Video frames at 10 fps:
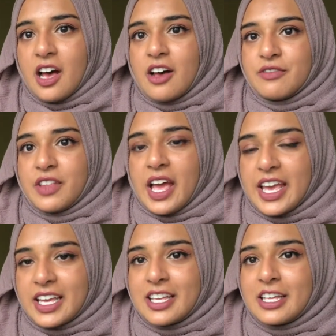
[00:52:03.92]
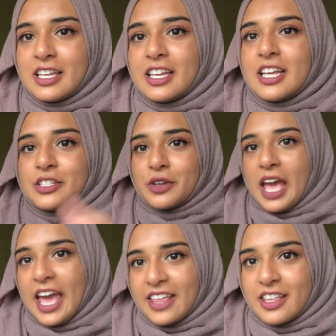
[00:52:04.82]
of like, it's
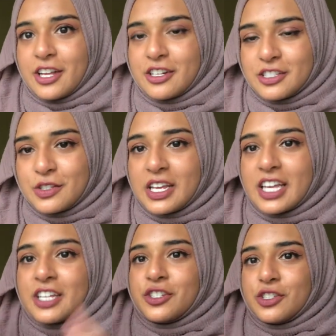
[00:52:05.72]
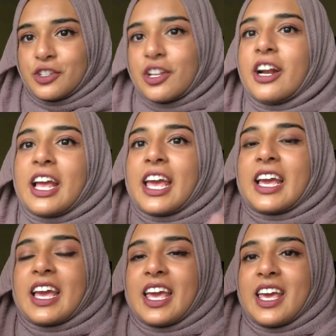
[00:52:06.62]
okay that you're a student because you're still
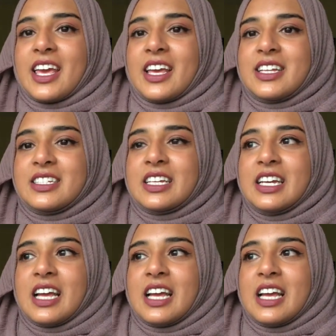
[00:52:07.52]
learning, and